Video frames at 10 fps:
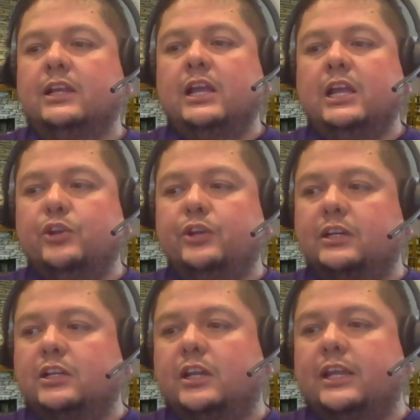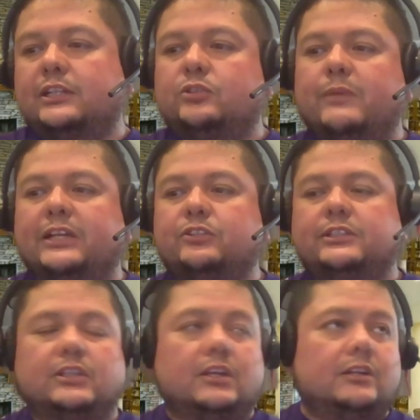you can collect
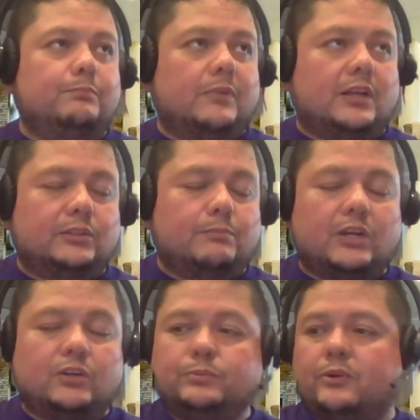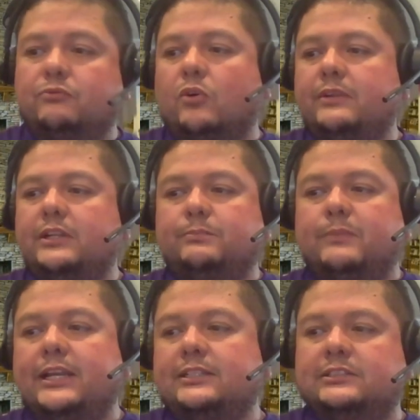metrics on the model's performance,
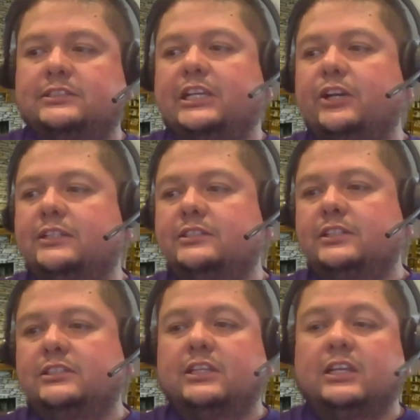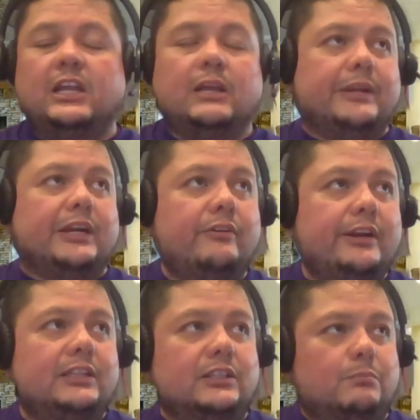bias, and security incidents,
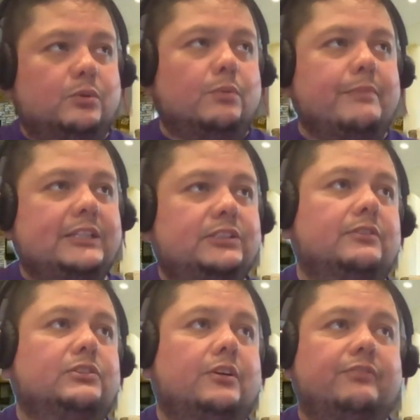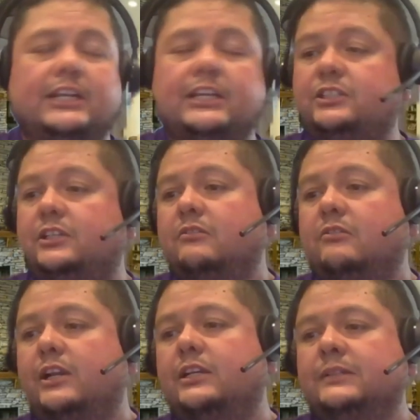mirroring the domains of the certification,
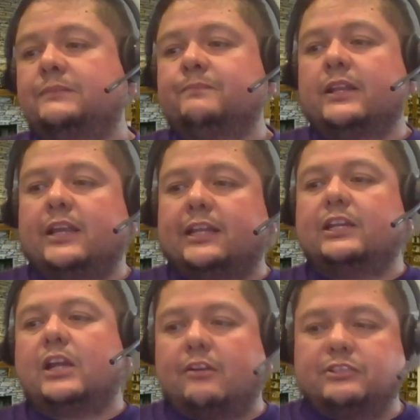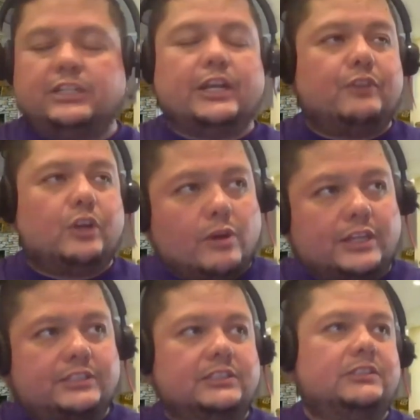right? And then obviously you have your
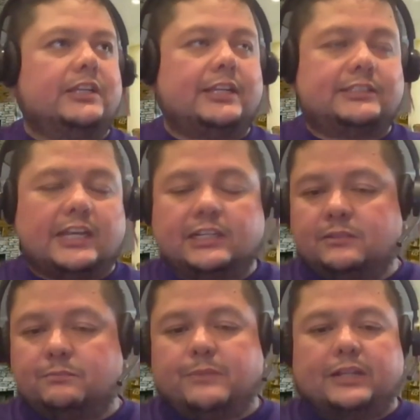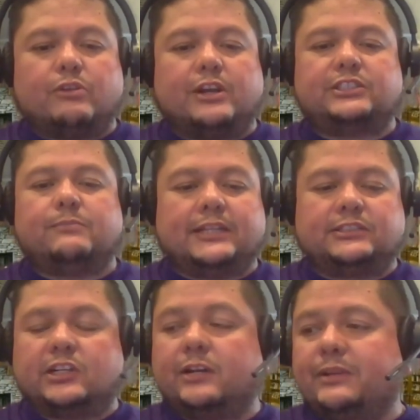questions. The ISACA question banks
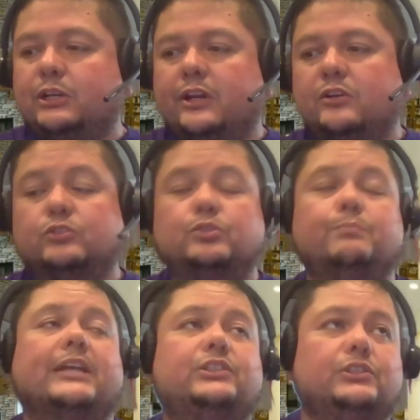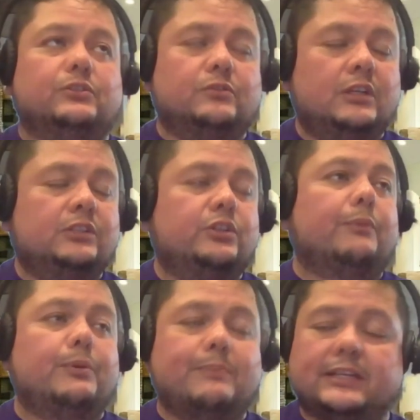are going to be critical to help
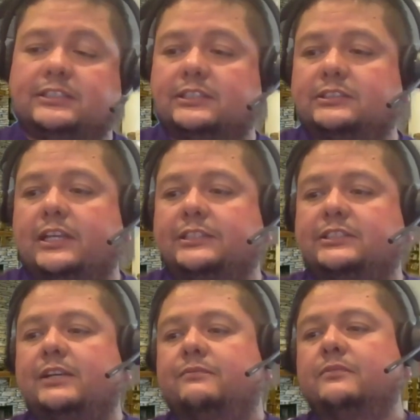you pass this exam.